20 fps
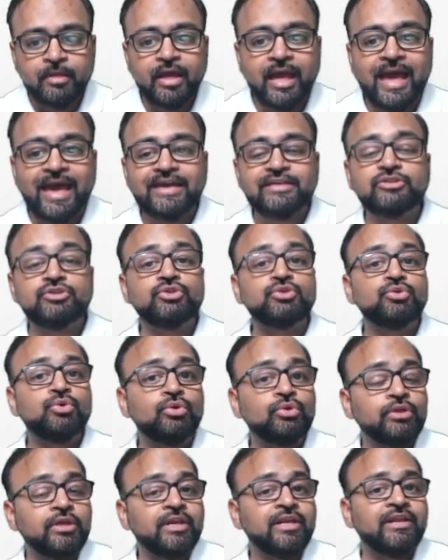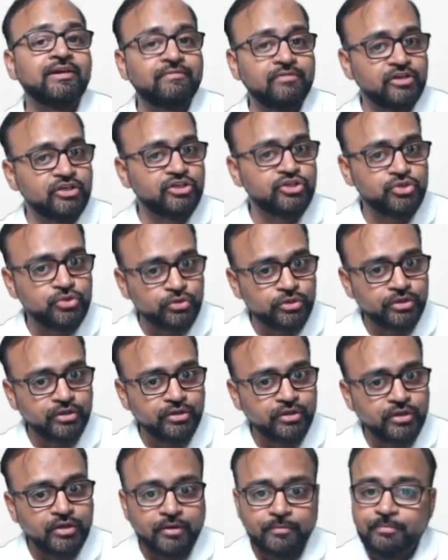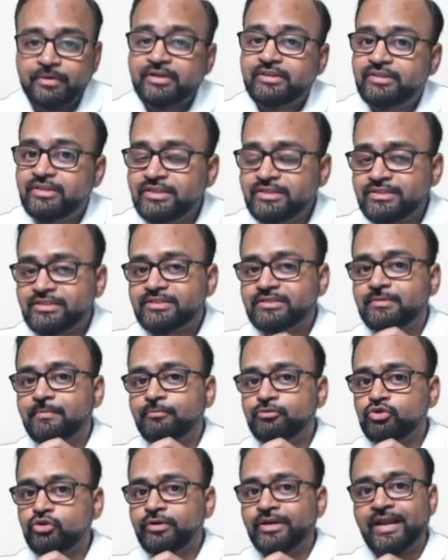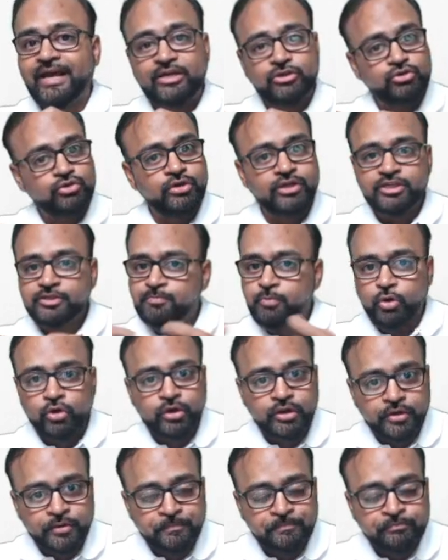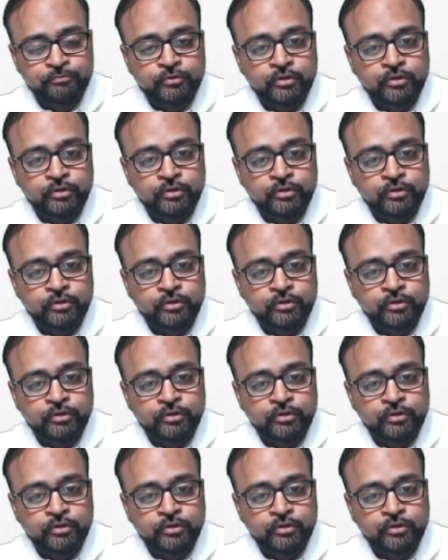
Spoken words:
axonal level injury, but this, so an axon is broken,